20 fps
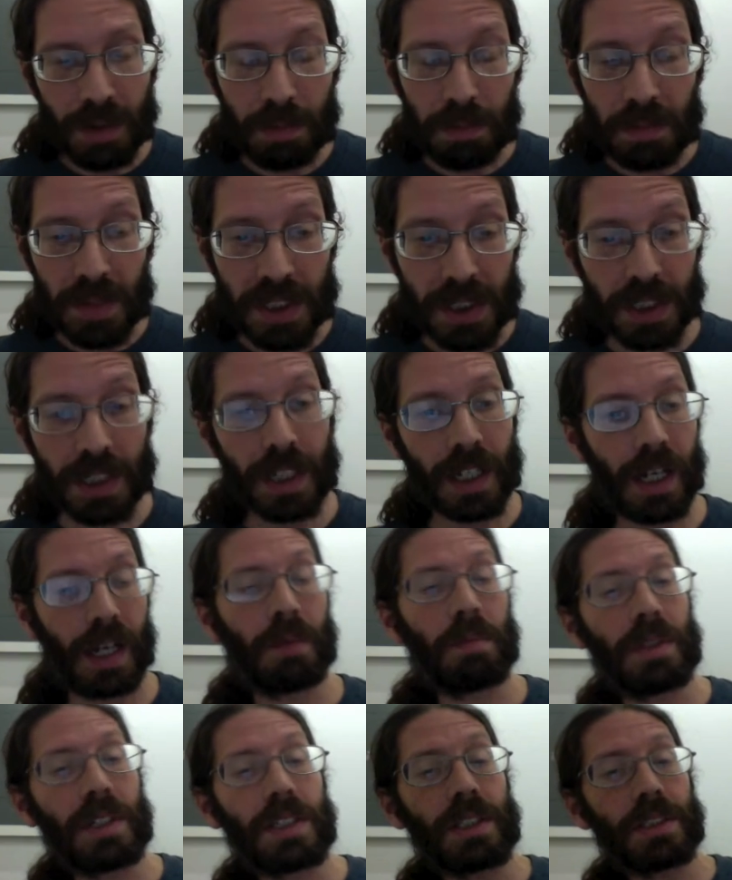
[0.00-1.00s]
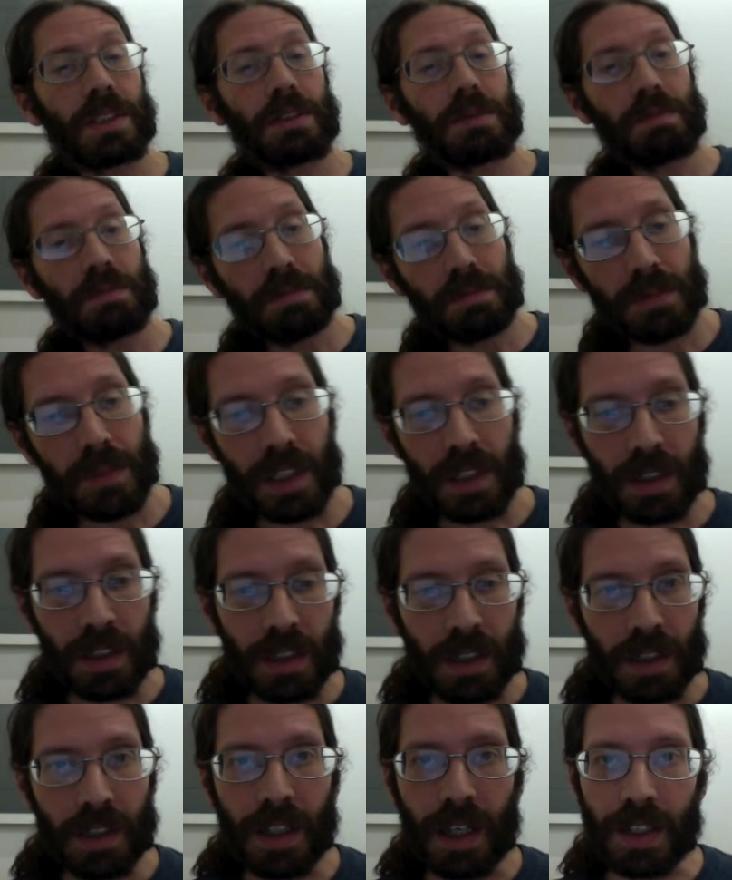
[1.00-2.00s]
Mission accomplished.
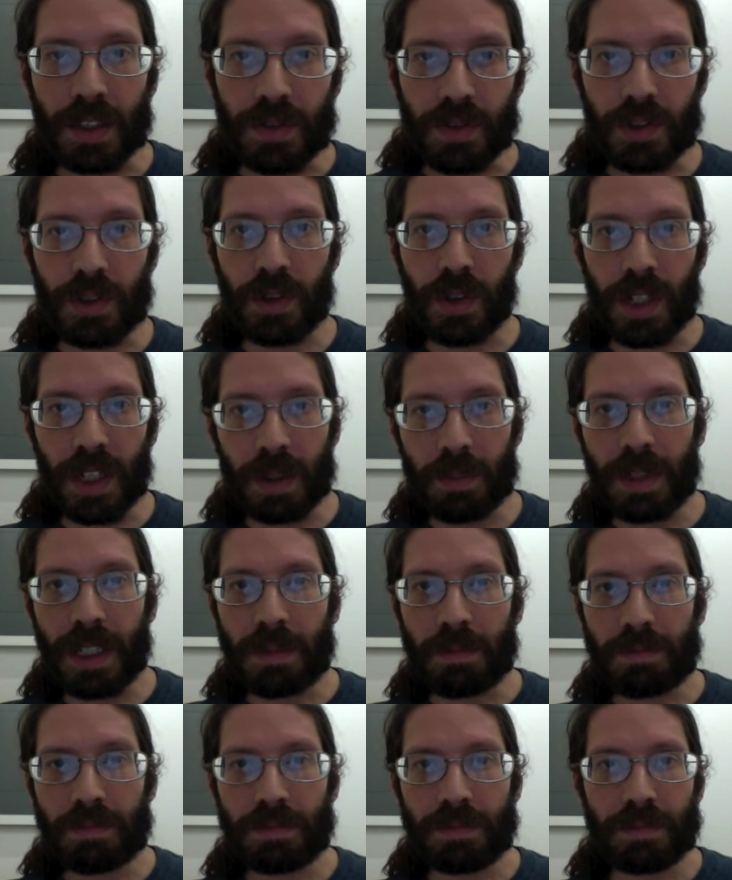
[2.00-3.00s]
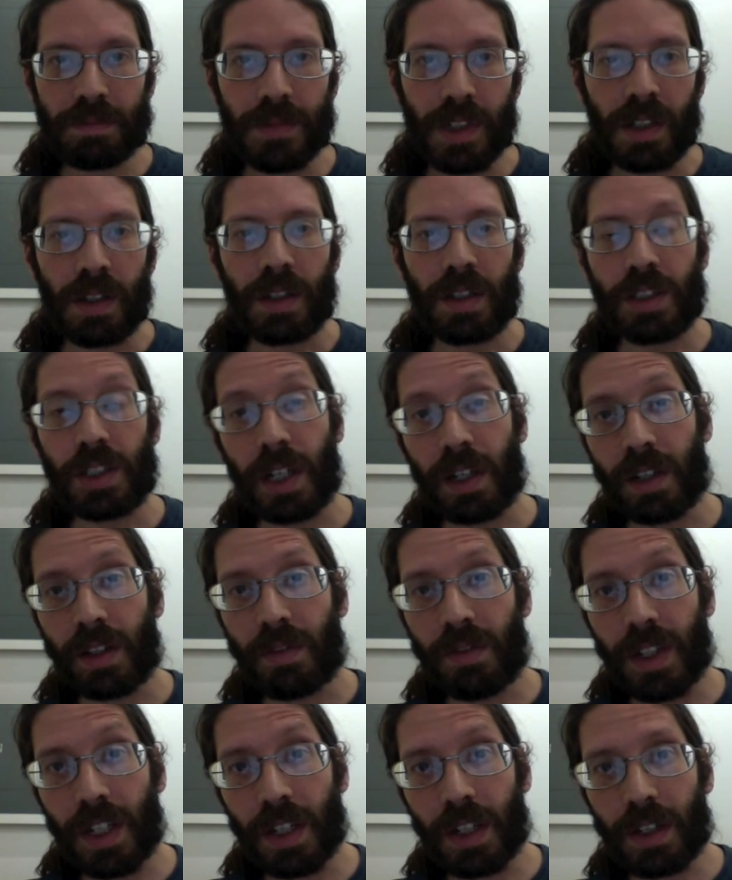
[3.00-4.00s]
Thanks for joining me. Share the
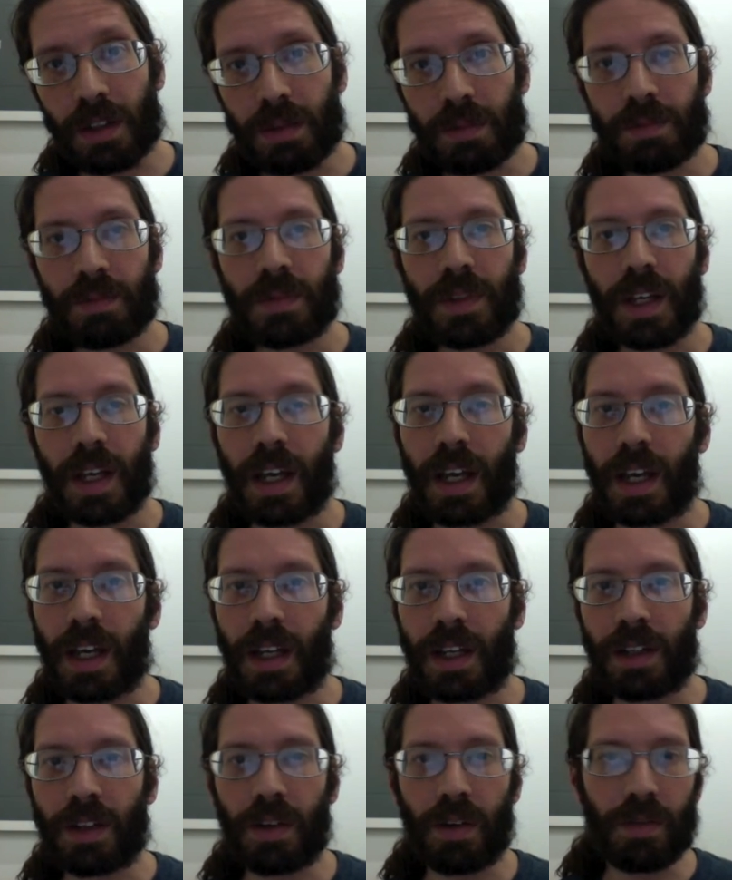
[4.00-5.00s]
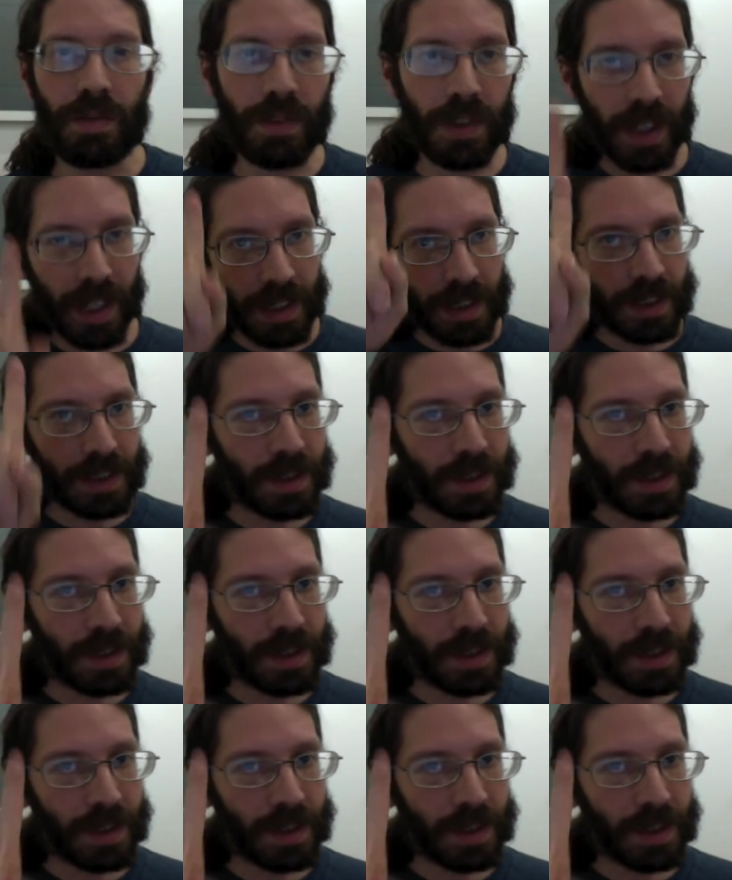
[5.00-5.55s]
video, and don't forget to